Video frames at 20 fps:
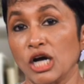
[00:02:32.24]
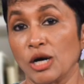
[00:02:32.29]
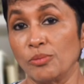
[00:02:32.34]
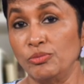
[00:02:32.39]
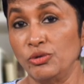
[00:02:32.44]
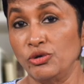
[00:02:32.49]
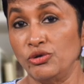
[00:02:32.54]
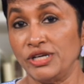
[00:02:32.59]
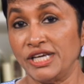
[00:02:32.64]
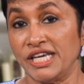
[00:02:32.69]

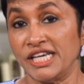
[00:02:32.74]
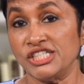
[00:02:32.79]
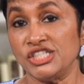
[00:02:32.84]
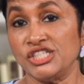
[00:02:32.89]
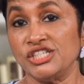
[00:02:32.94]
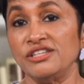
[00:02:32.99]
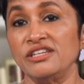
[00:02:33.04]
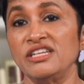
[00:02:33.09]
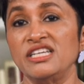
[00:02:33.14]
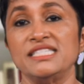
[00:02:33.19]

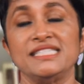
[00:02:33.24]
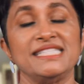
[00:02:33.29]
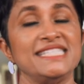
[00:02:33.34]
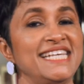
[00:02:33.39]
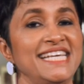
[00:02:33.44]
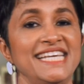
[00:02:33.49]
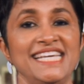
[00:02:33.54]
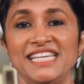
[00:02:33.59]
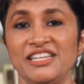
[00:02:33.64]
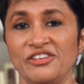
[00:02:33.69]
Communication is
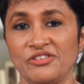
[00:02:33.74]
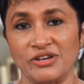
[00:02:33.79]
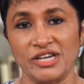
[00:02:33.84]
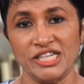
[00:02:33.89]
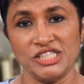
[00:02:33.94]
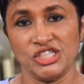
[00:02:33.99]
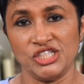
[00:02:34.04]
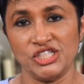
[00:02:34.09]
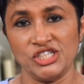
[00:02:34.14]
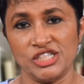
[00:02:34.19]
key in
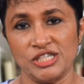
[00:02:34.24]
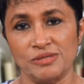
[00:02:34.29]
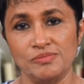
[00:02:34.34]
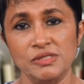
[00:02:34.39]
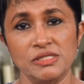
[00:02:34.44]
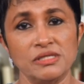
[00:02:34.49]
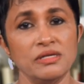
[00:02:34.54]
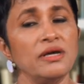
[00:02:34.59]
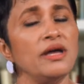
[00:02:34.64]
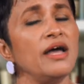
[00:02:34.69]

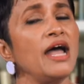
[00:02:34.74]
relationships